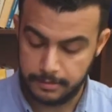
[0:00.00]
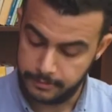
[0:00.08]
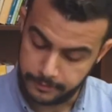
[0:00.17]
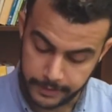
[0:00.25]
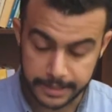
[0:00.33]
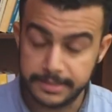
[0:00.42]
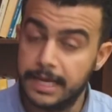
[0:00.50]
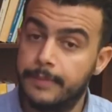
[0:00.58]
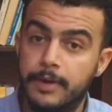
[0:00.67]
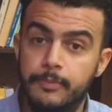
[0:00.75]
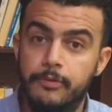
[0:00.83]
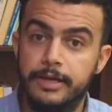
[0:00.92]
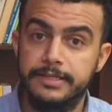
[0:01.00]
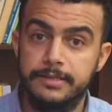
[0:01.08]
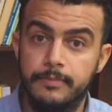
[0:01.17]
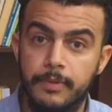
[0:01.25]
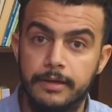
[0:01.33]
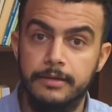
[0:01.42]
Next time I press
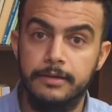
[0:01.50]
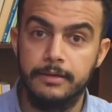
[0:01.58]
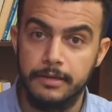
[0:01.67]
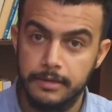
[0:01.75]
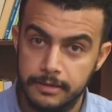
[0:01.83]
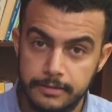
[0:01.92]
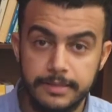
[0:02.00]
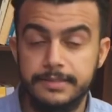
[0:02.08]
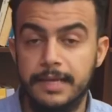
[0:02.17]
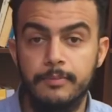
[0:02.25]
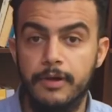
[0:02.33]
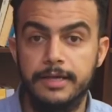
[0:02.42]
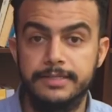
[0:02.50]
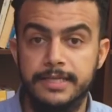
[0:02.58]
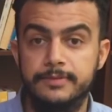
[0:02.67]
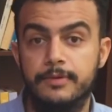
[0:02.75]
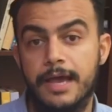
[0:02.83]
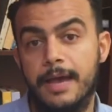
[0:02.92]
the button, the same
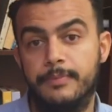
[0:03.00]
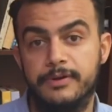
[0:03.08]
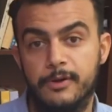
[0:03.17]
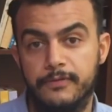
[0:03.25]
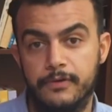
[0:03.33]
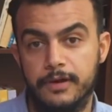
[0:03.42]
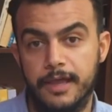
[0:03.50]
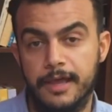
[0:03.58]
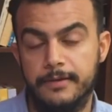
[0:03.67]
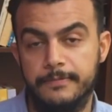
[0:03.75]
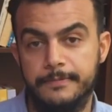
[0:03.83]
process will happen over again.